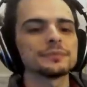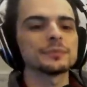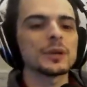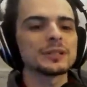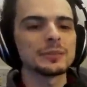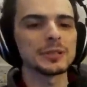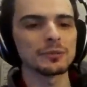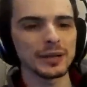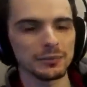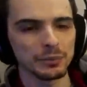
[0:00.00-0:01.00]
Why does DBD
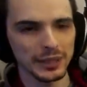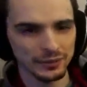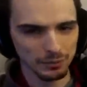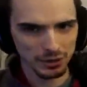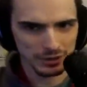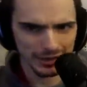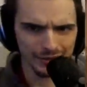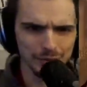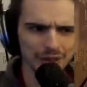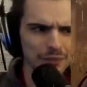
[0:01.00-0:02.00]
Reddit complain so much?
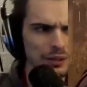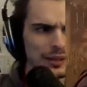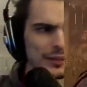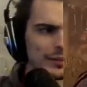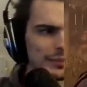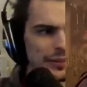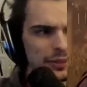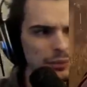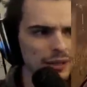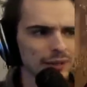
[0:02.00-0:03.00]
Everybody complains.
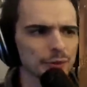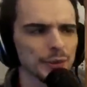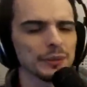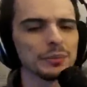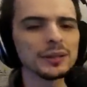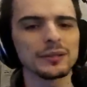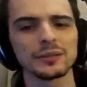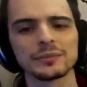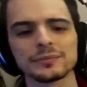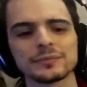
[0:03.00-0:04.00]
Everybody everywhere complains.
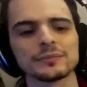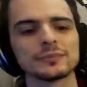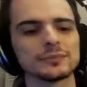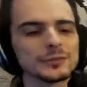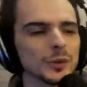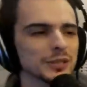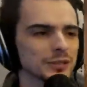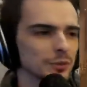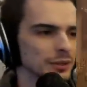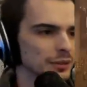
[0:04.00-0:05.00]

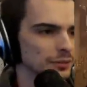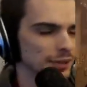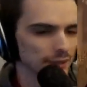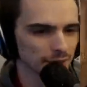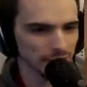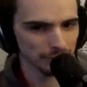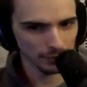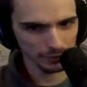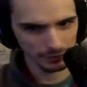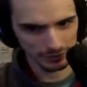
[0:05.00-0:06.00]
Twitch, Twitter, Reddit, Steam
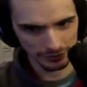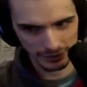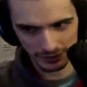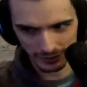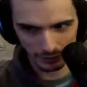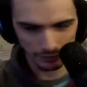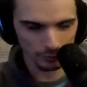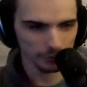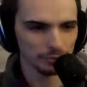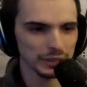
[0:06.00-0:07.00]
forums, every single
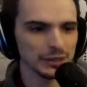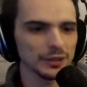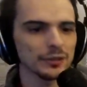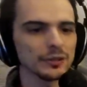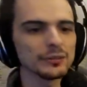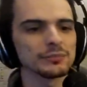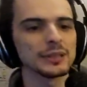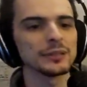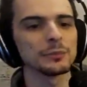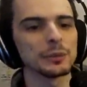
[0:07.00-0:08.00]
form of media that there
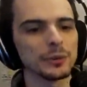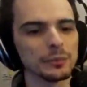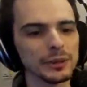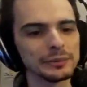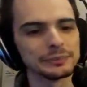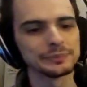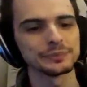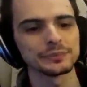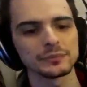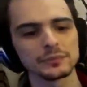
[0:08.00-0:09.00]
is, people complain.
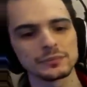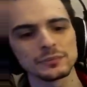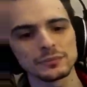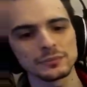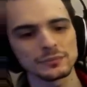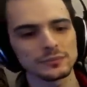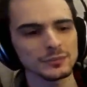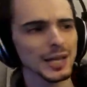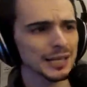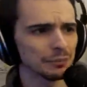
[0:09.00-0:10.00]

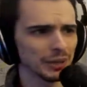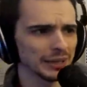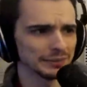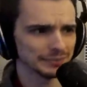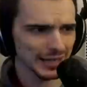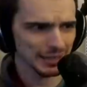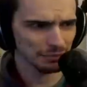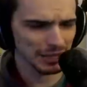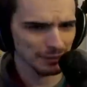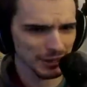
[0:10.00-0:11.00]
I complain. I
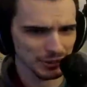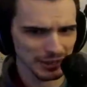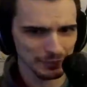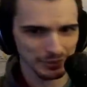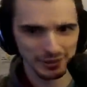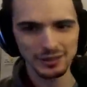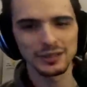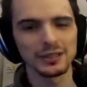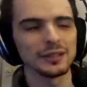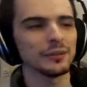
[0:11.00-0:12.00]
complain in my streams.
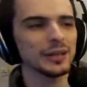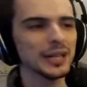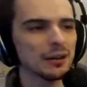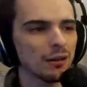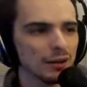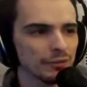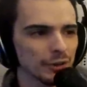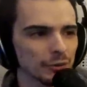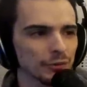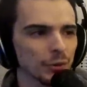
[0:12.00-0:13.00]
When I get a rotten
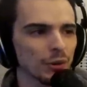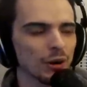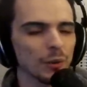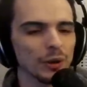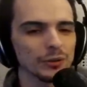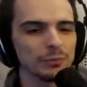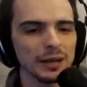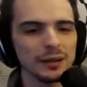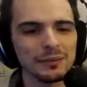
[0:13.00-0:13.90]
field with four long walls, you bet I,